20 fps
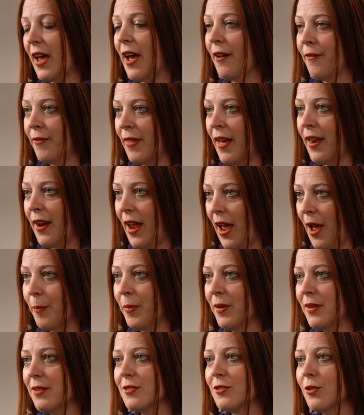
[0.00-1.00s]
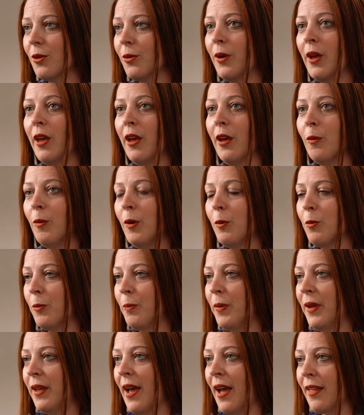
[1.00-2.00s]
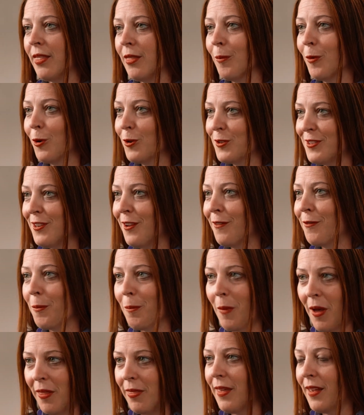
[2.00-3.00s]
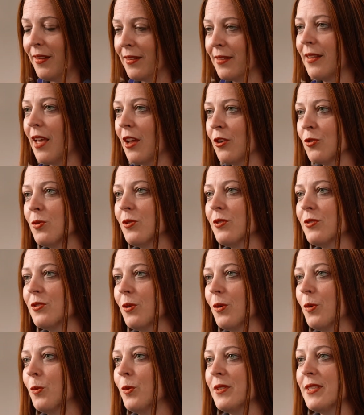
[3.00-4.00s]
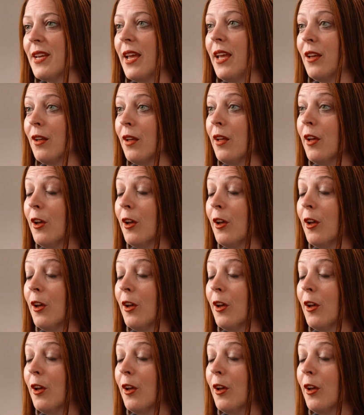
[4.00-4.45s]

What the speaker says: have that happen. So we would be at the mercy of the month end schedule. So it would take